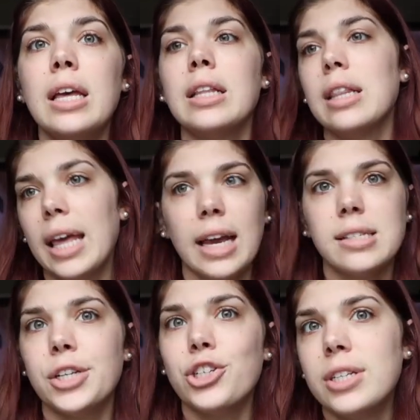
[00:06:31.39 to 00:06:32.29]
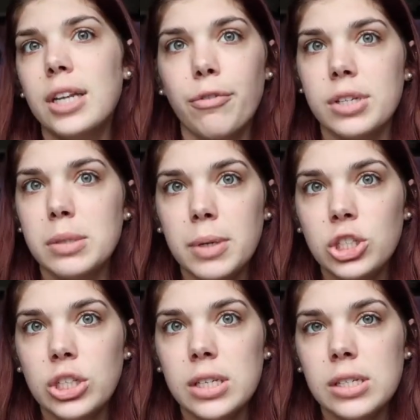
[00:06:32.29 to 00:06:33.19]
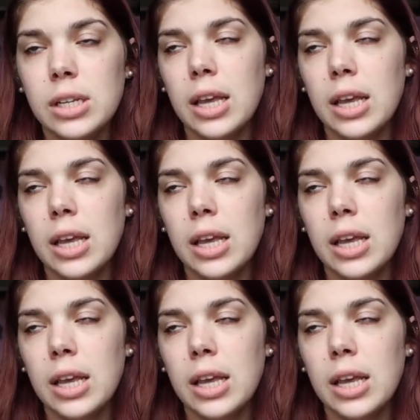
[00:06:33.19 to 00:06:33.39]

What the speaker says: Like I said, just a different species.